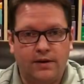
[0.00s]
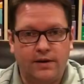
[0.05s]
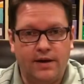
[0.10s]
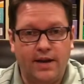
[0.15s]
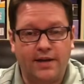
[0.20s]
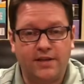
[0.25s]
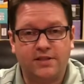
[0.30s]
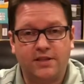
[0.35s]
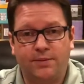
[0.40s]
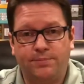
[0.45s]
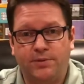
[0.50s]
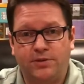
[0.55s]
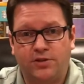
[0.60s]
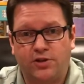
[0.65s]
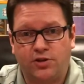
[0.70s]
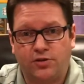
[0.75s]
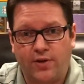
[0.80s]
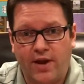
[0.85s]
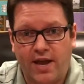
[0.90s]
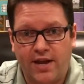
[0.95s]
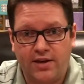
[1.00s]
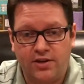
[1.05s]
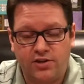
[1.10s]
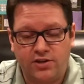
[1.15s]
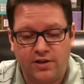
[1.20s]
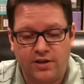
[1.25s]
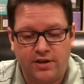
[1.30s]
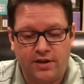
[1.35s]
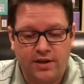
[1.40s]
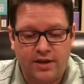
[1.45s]
Next up is
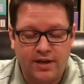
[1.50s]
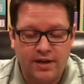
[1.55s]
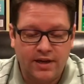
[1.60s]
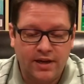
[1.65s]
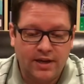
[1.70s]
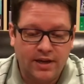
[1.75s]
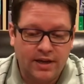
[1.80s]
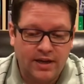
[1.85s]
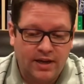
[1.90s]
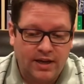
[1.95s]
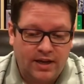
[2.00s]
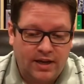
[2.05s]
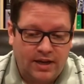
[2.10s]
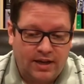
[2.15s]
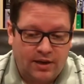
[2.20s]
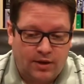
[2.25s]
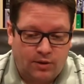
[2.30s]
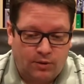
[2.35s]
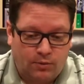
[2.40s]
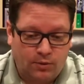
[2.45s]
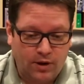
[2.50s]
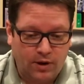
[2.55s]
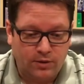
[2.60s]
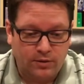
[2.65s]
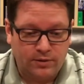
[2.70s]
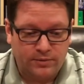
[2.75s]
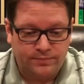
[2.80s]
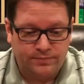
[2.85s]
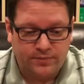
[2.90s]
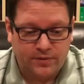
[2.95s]
strategy.
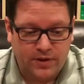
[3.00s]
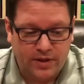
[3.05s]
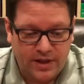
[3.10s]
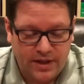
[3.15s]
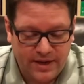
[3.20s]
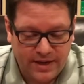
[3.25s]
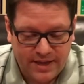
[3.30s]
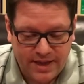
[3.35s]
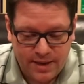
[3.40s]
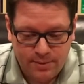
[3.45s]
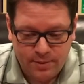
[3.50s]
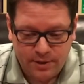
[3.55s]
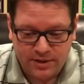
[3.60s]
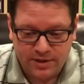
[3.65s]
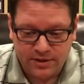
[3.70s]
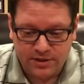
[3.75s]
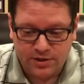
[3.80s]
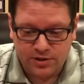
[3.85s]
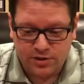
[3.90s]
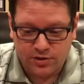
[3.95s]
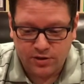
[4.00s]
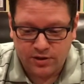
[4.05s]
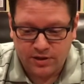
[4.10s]
Well, in a game like this,